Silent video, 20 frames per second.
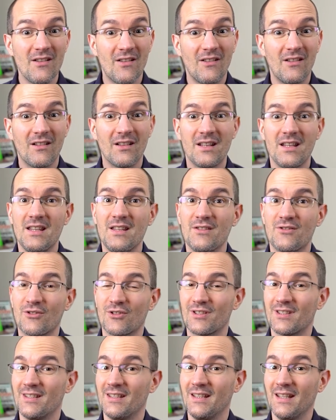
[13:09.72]
are
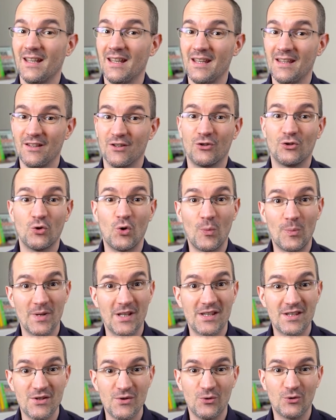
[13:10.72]
interested in the
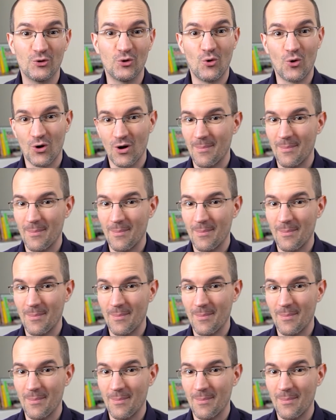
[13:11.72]
topics you talk